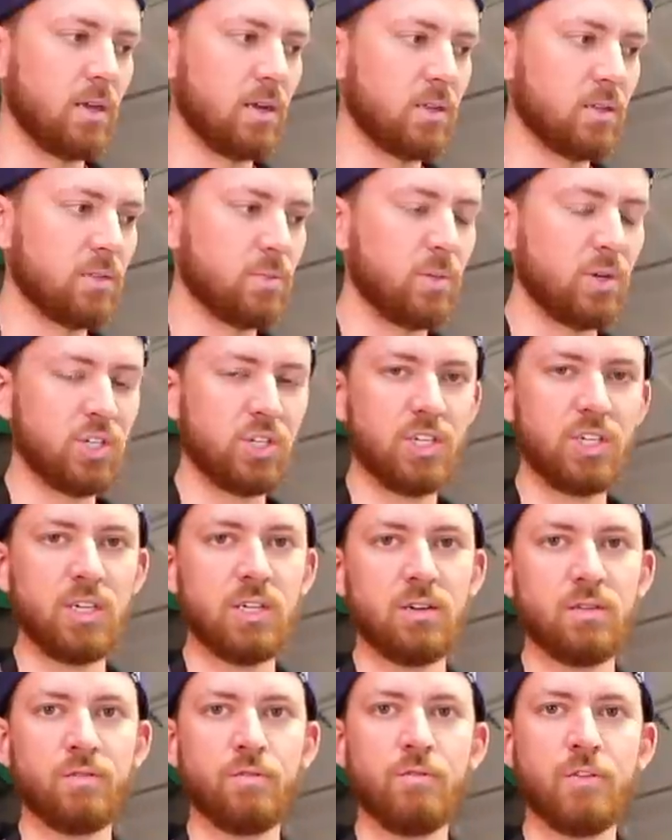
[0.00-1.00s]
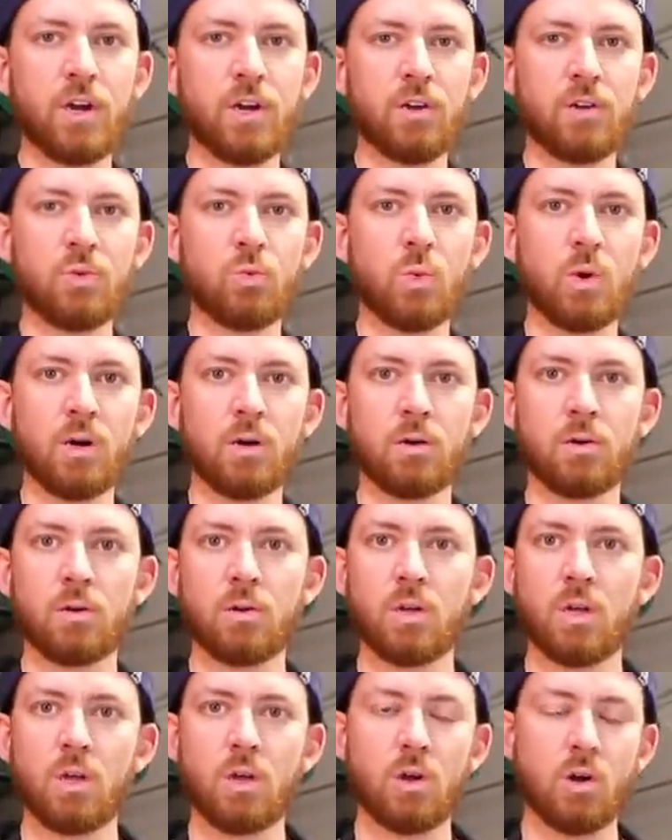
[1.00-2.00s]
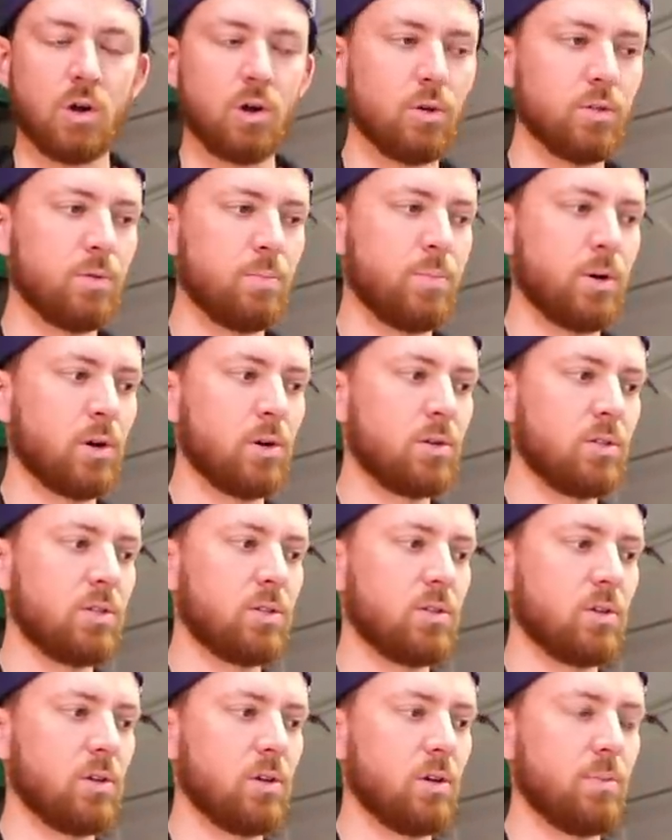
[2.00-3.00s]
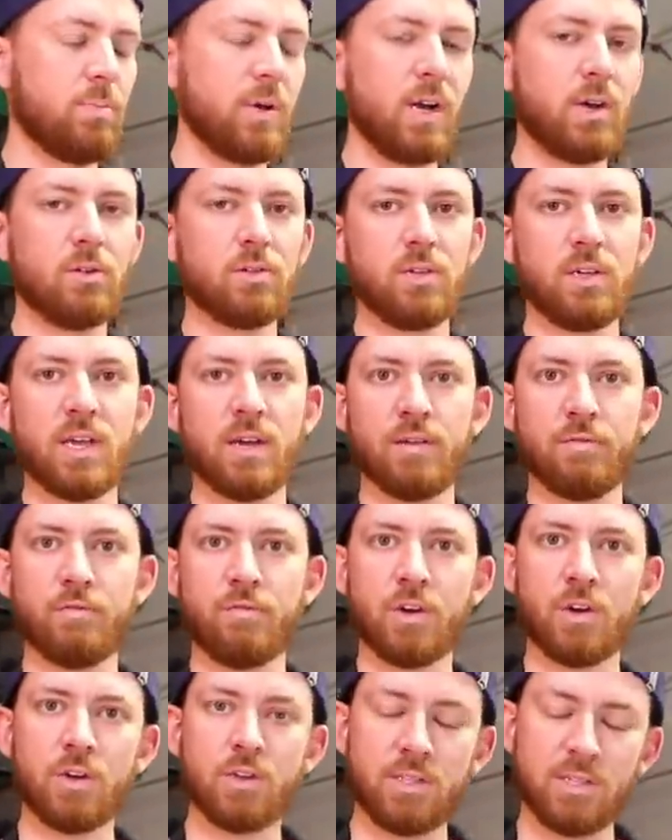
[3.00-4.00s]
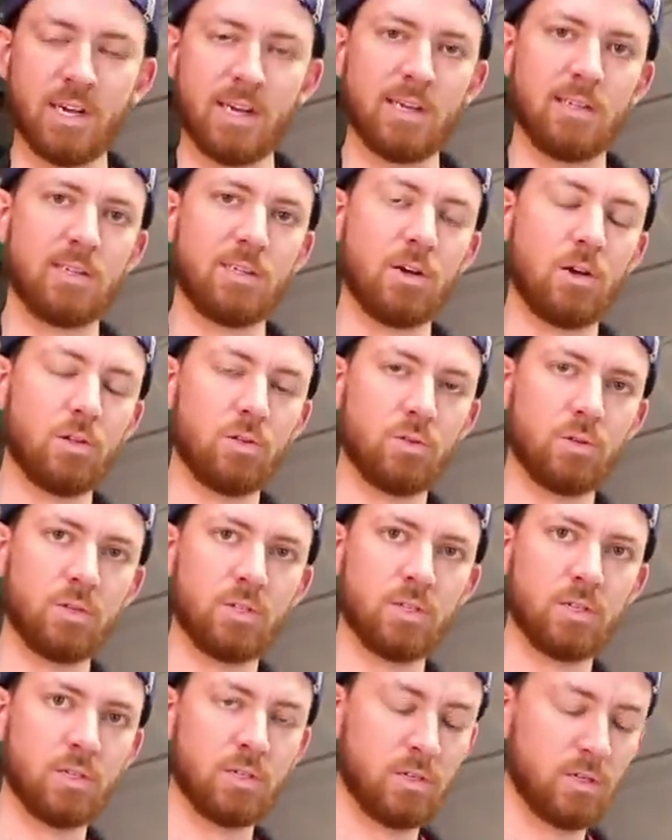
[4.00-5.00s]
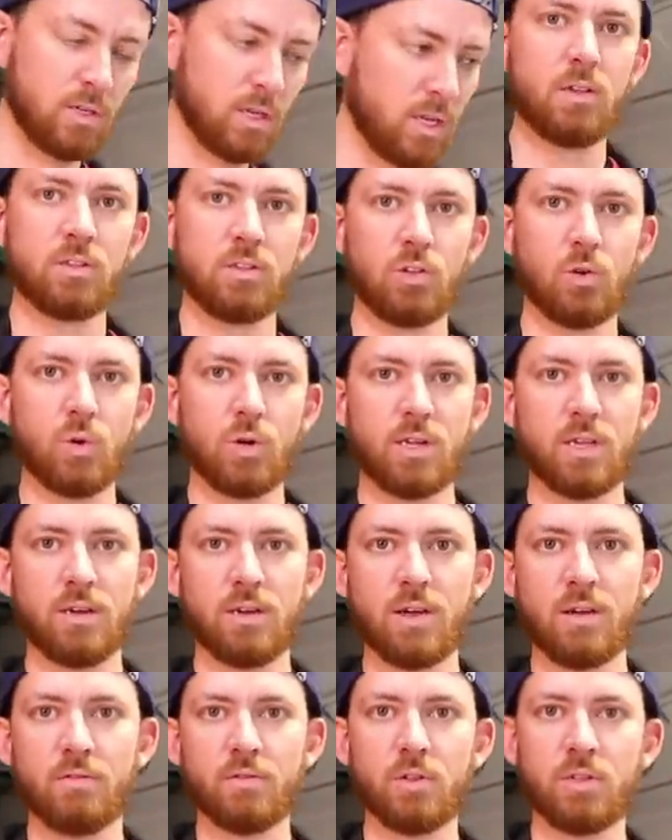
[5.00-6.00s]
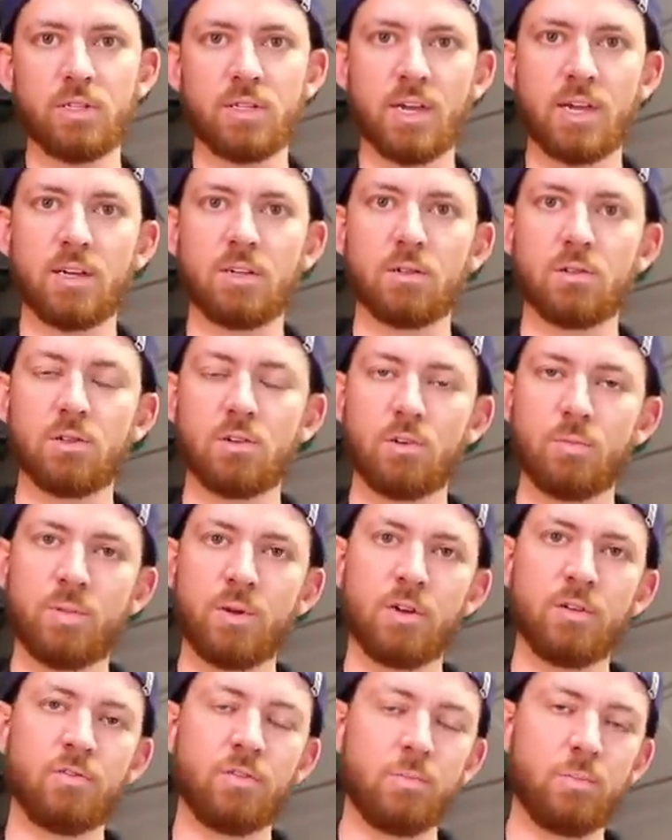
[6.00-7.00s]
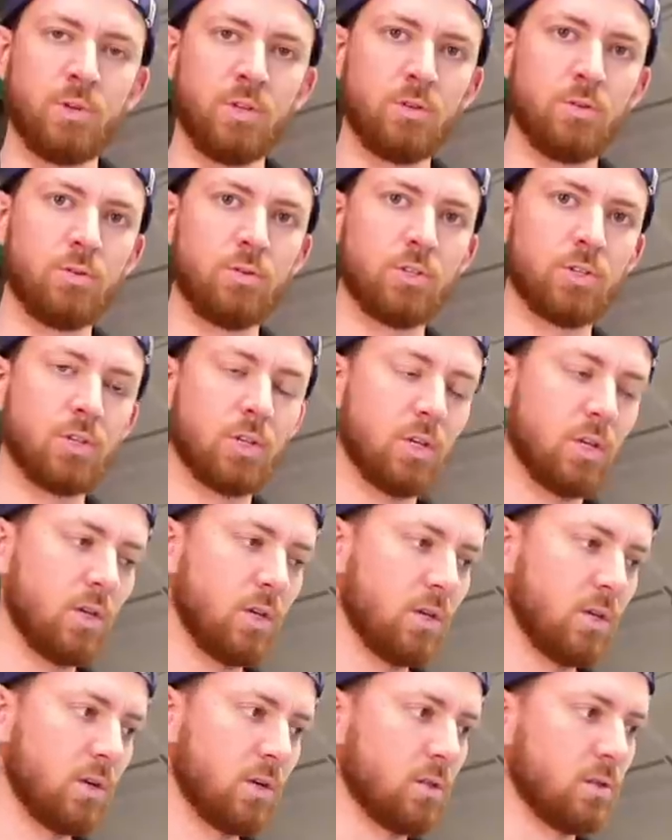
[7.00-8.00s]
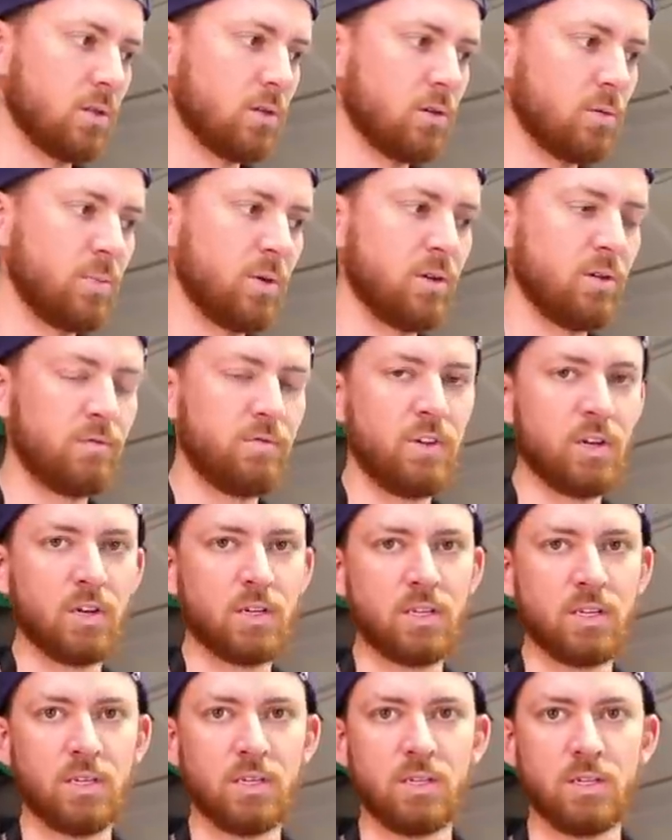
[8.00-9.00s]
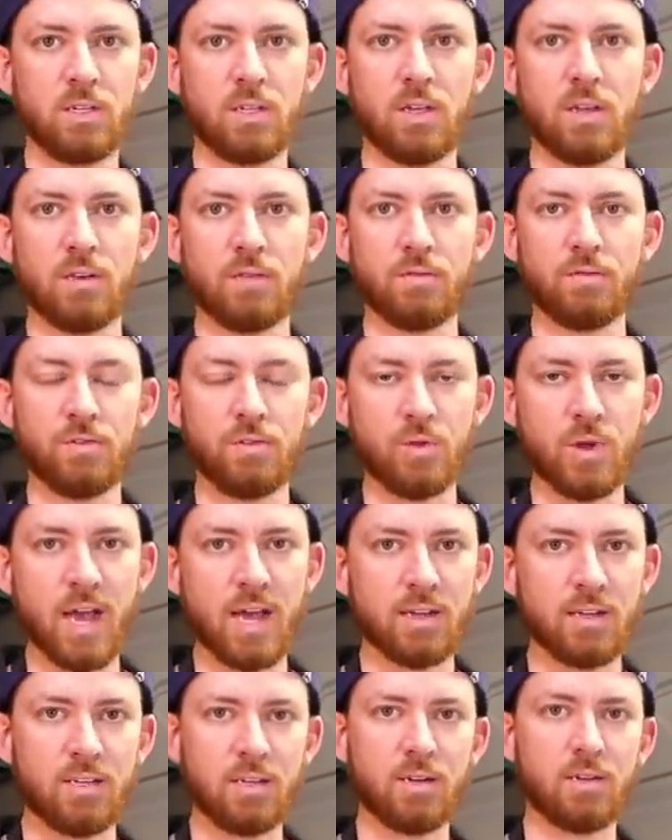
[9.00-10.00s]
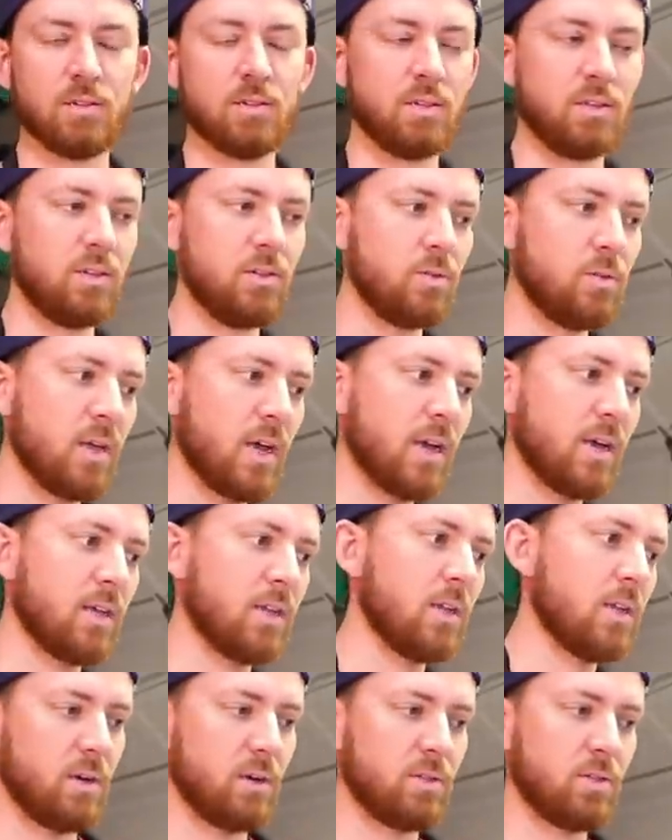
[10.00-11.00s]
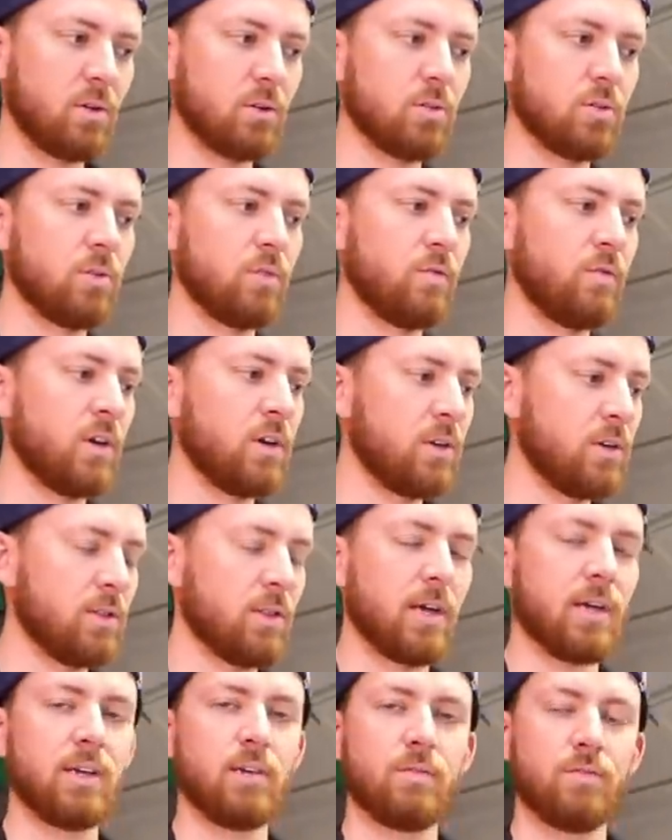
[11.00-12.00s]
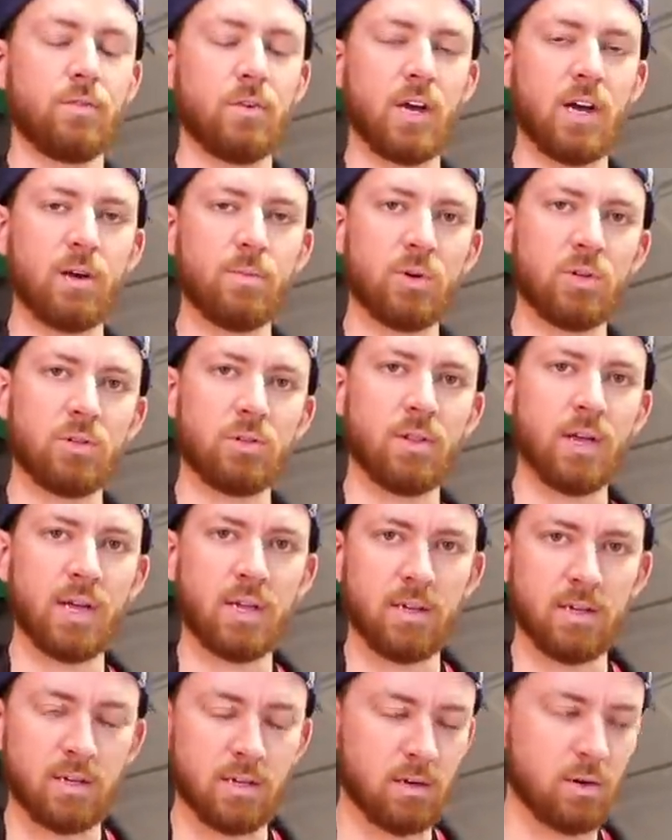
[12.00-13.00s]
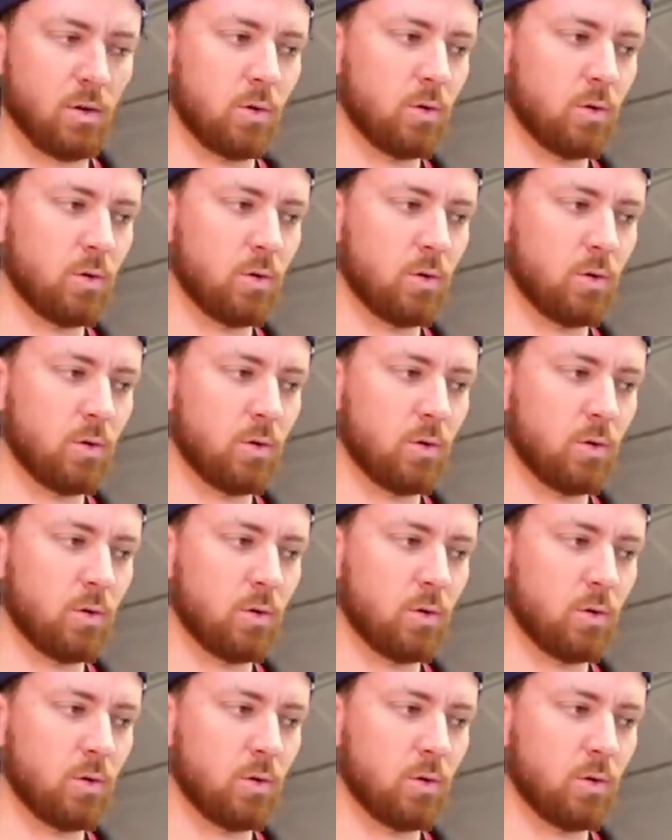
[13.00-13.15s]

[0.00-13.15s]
and it's machined very well. All the parts apparently have very tight tolerances, so it can definitely take a little bit of abuse, a little bit of dunking if you accidentally do that. And it's also very light for how much line it can